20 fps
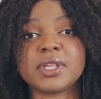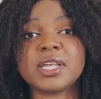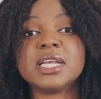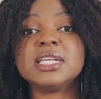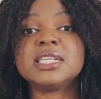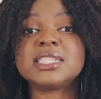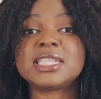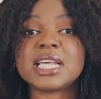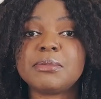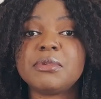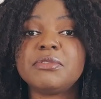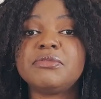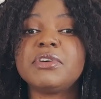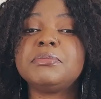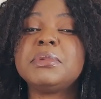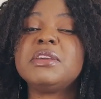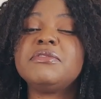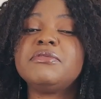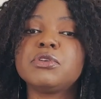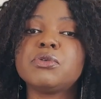Some of them
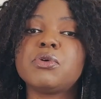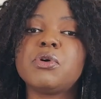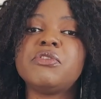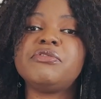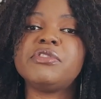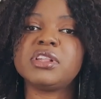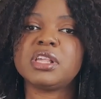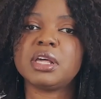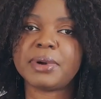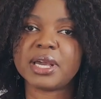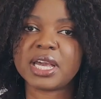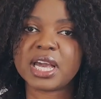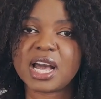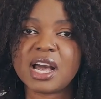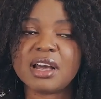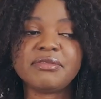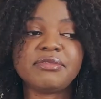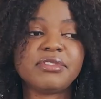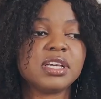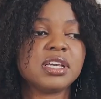even go further by
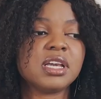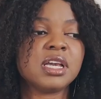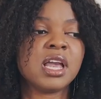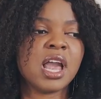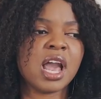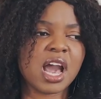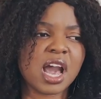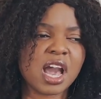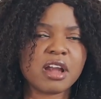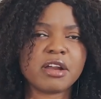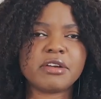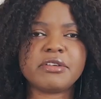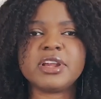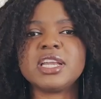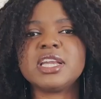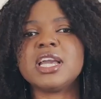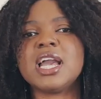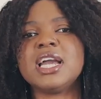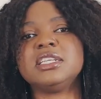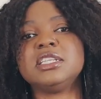having
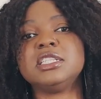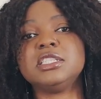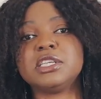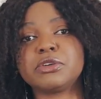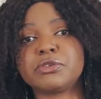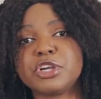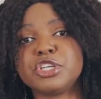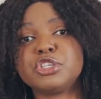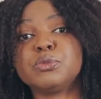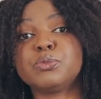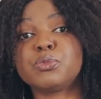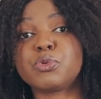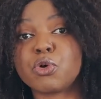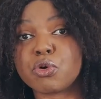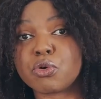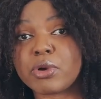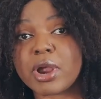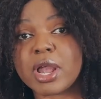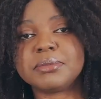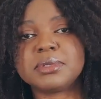hiring and integration
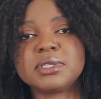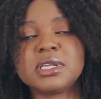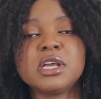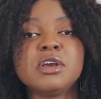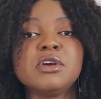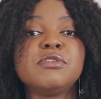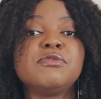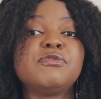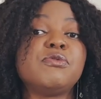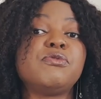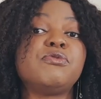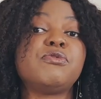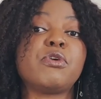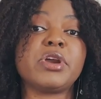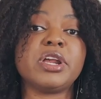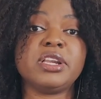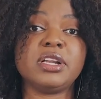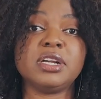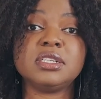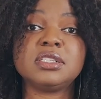programs for
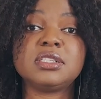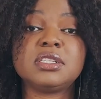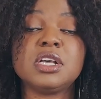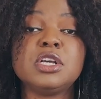foreigners.